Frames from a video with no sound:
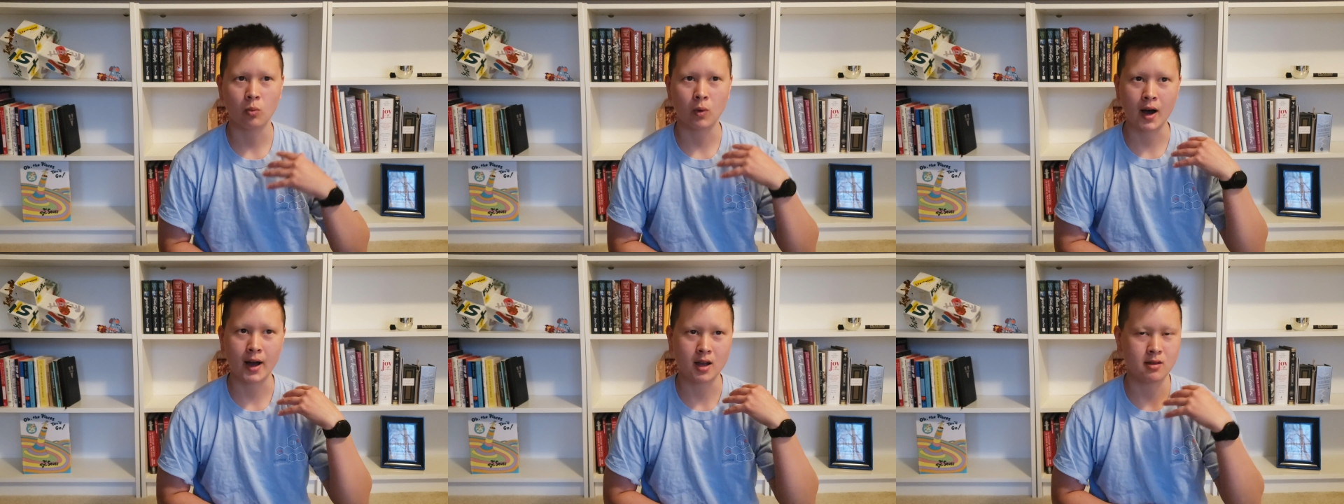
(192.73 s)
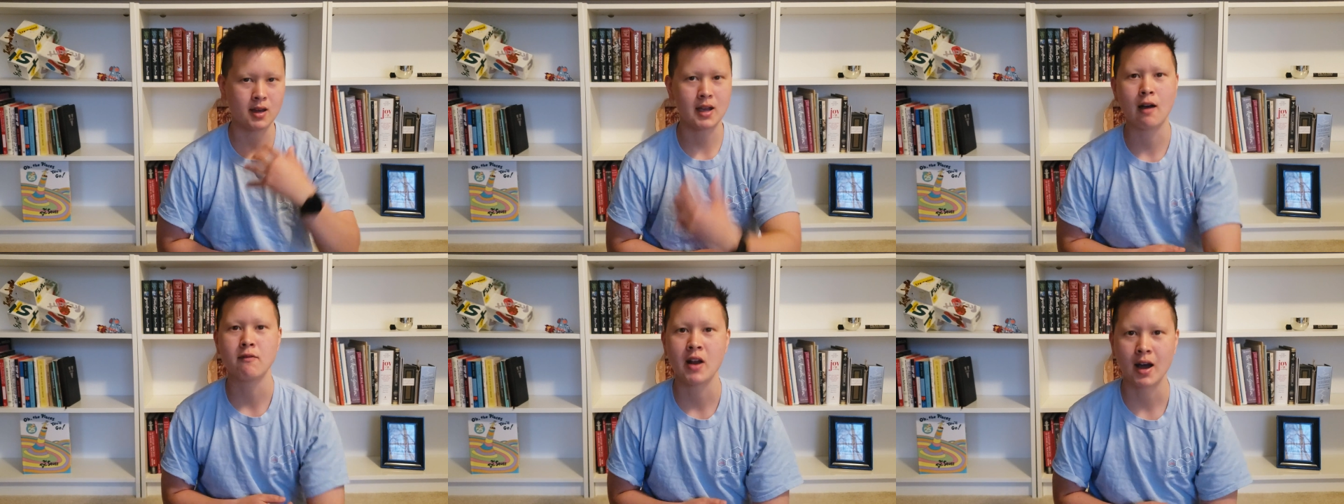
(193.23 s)
why they
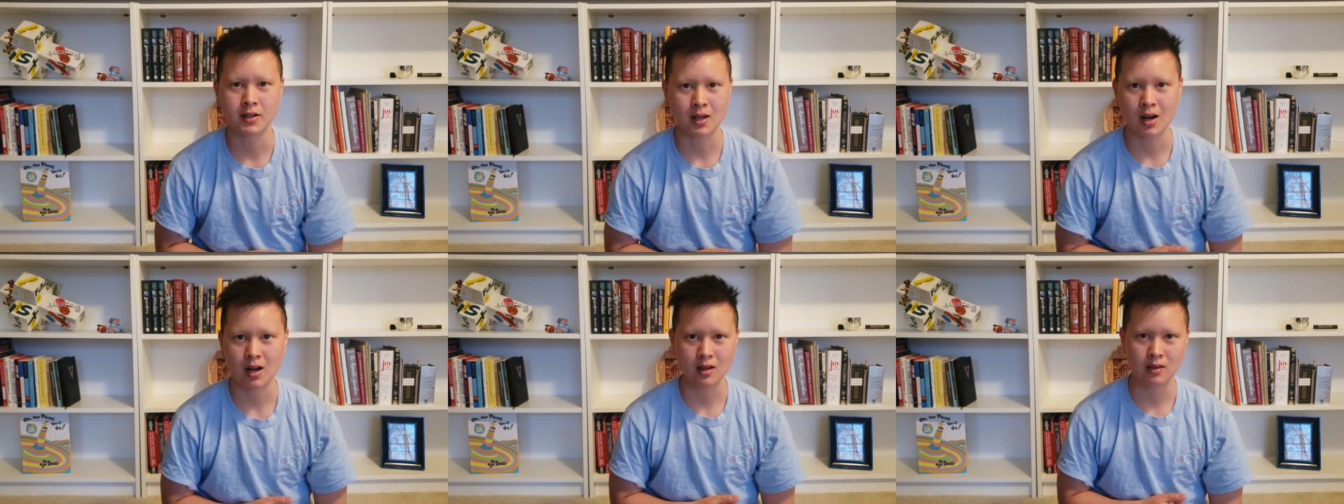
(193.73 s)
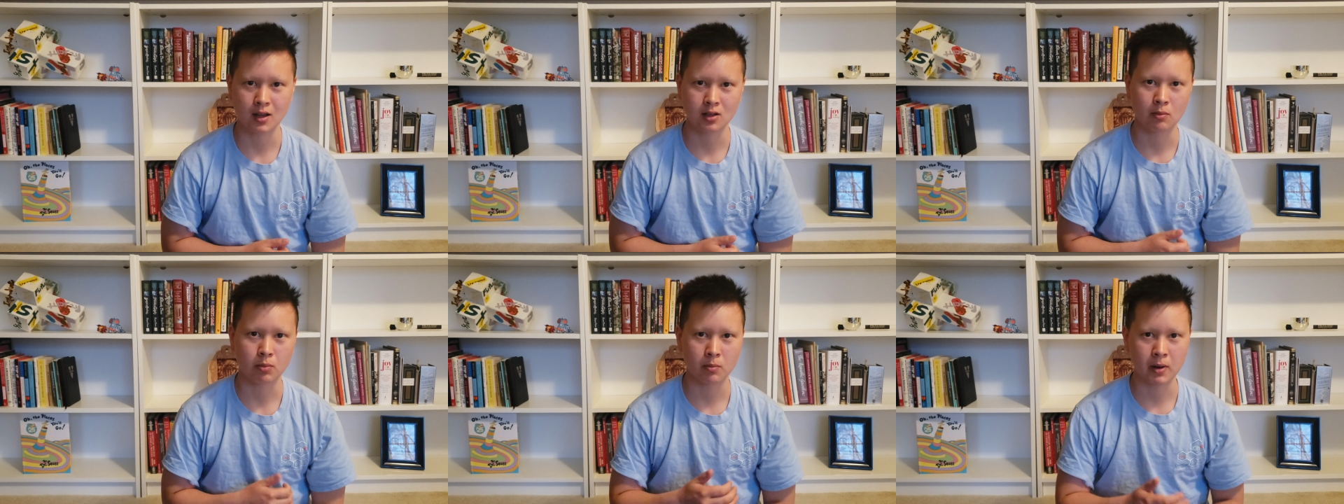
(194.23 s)
have not done anything
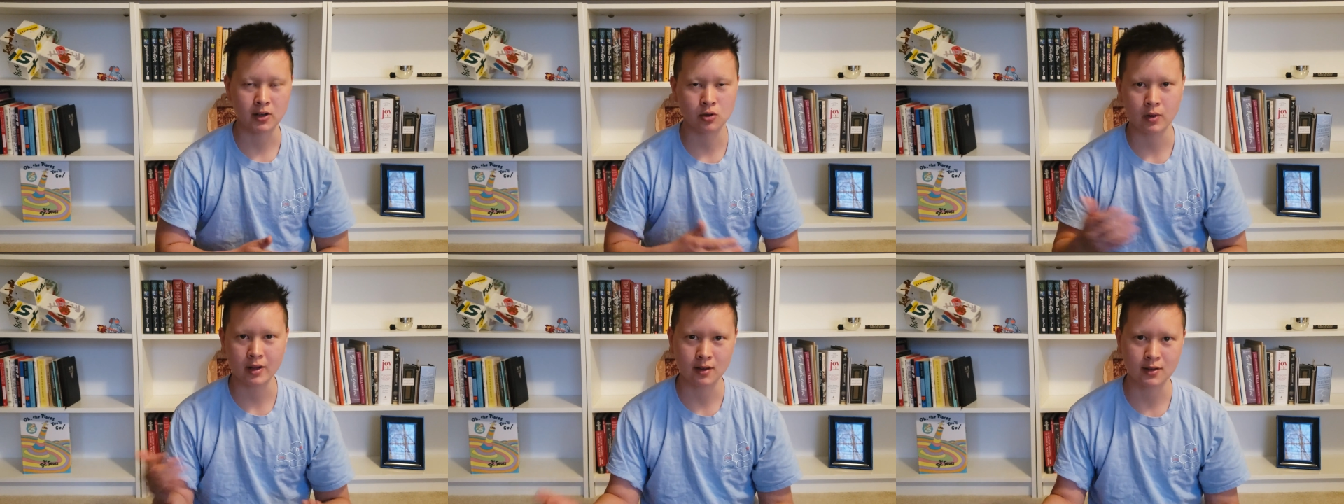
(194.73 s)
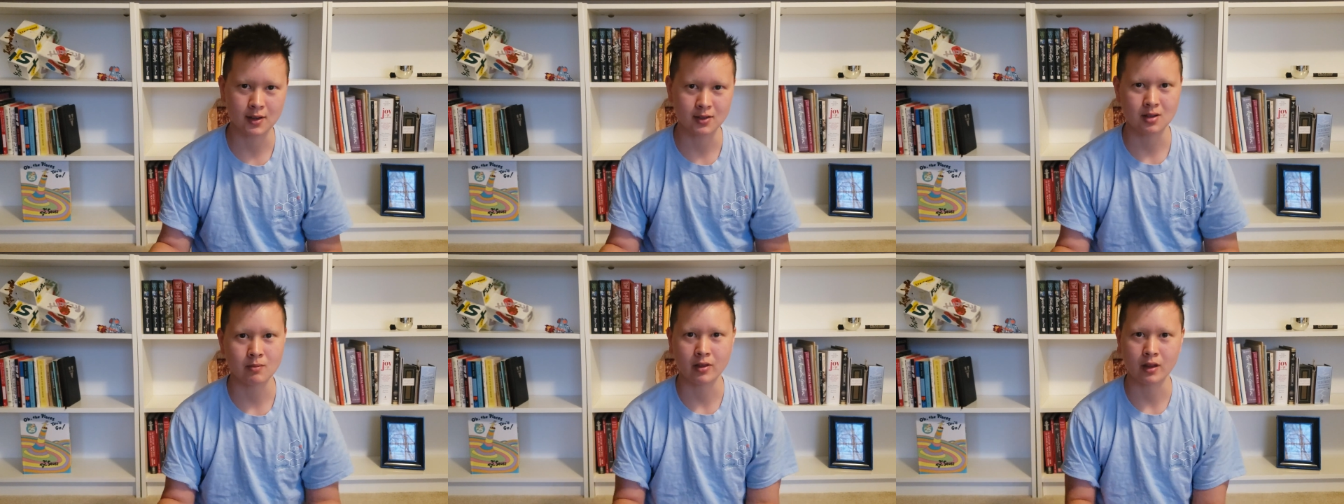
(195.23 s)
to perpetuate the
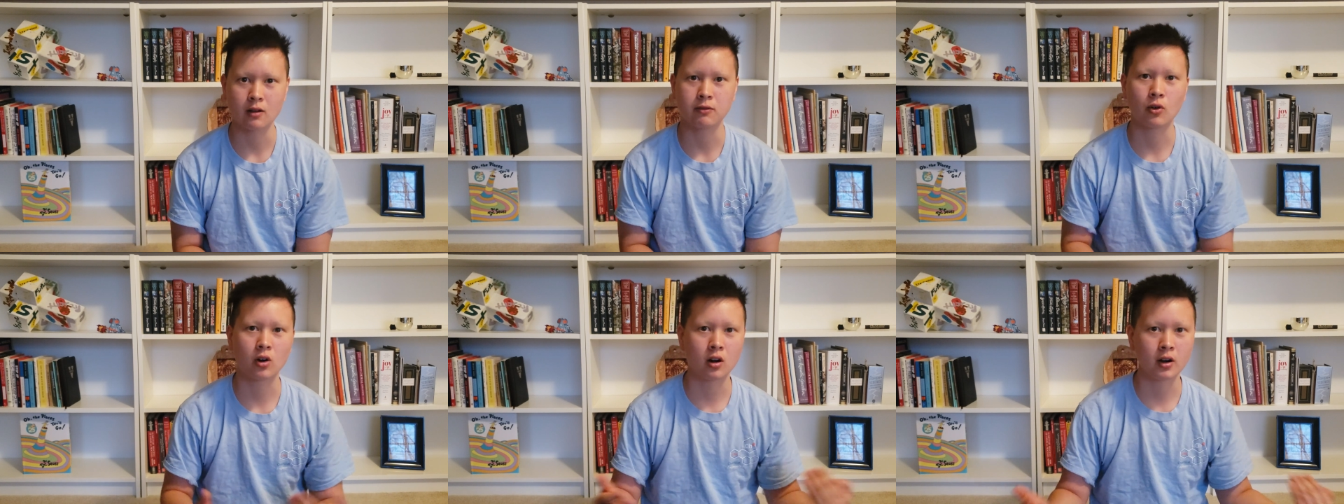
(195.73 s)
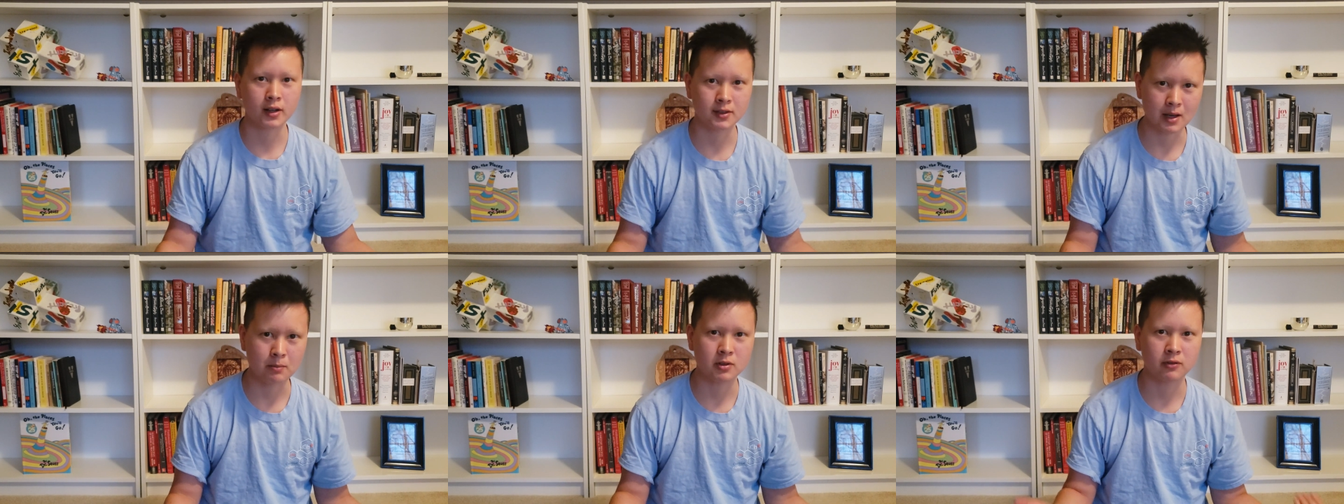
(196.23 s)
system and therefore are
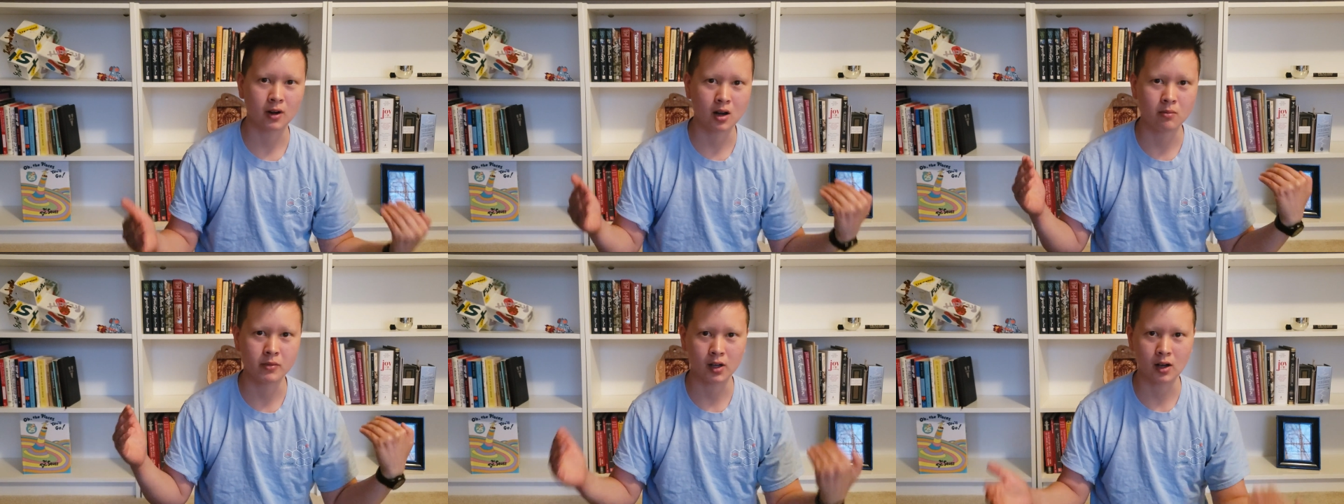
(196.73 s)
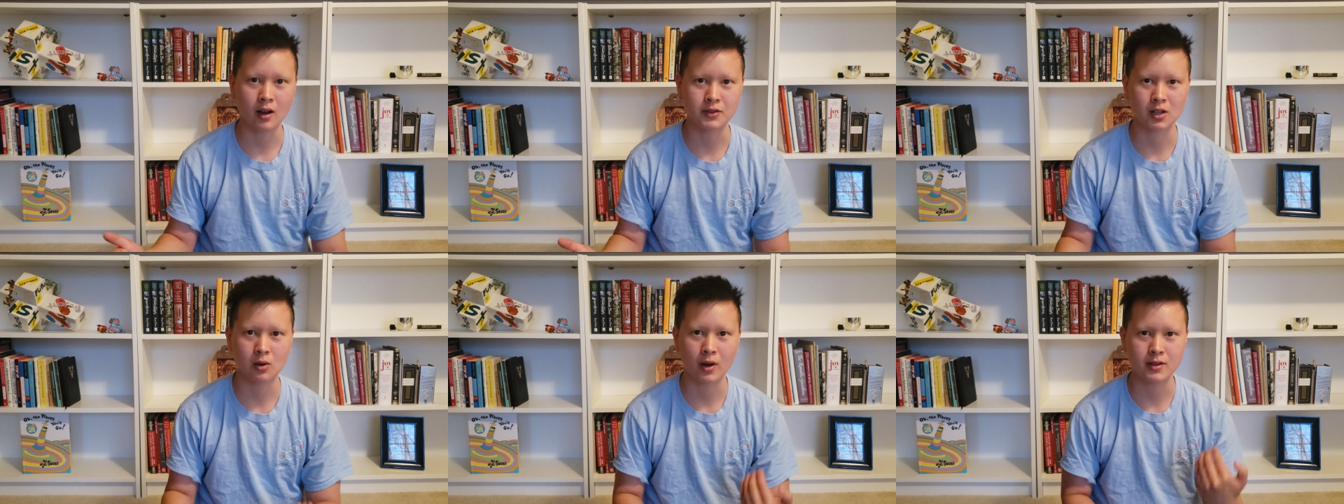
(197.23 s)
exempt from the
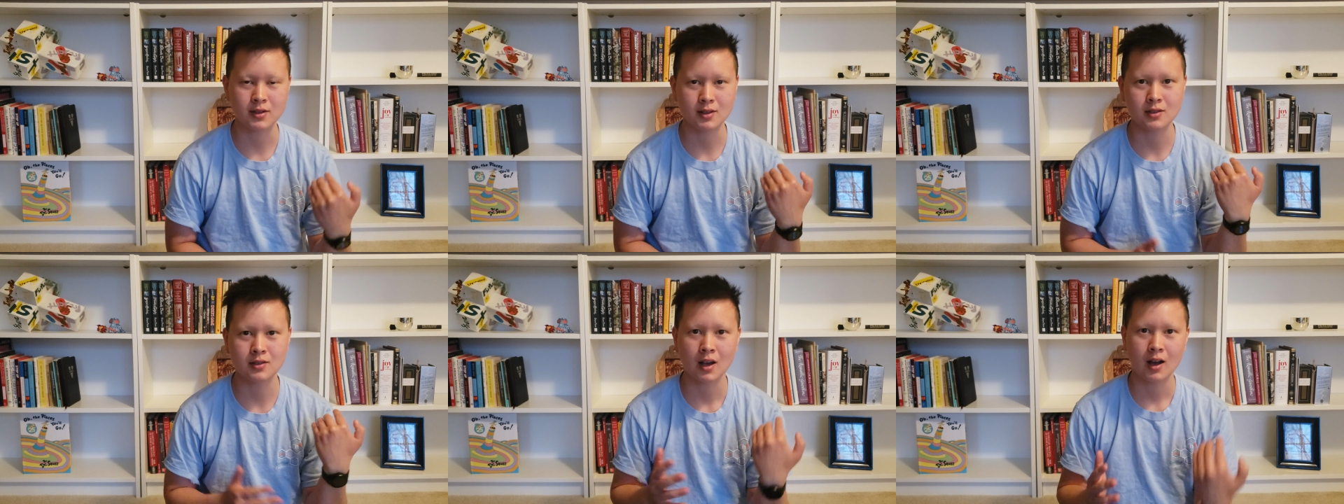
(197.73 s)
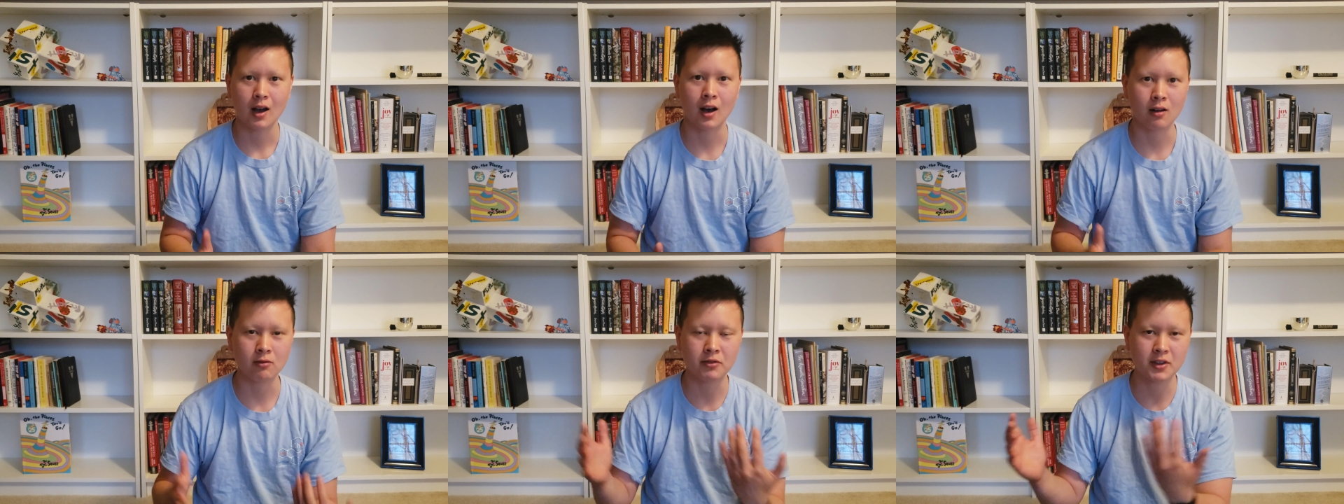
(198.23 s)
consequences
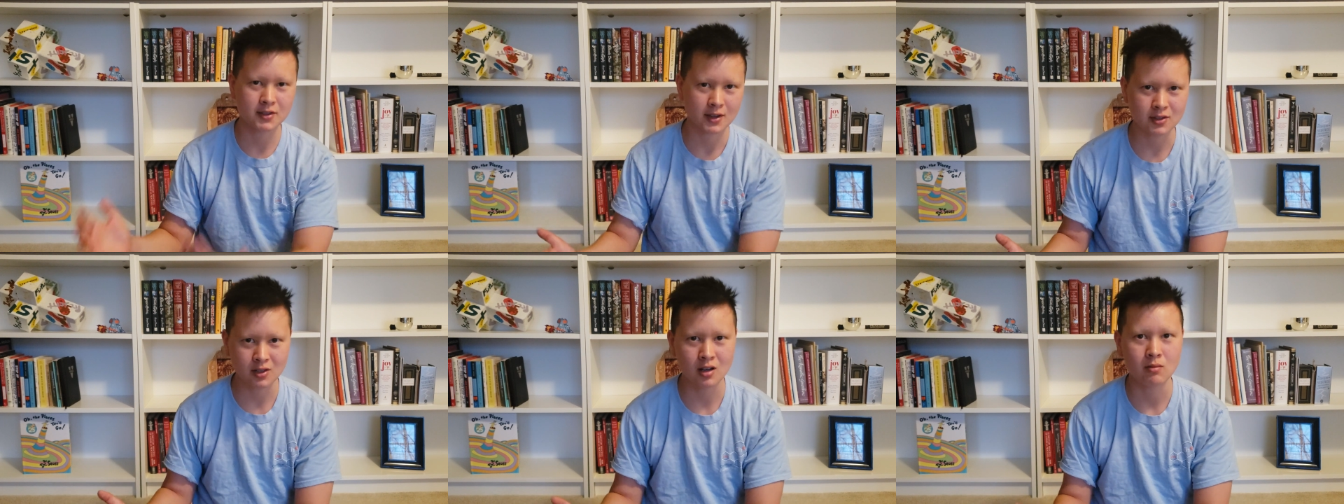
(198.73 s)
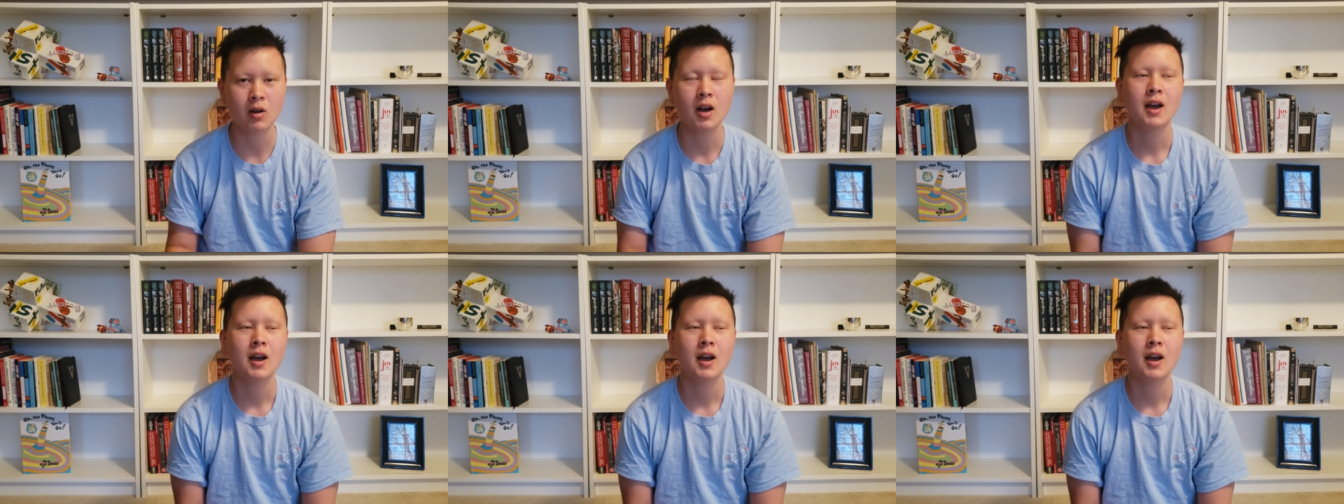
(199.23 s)
of the system.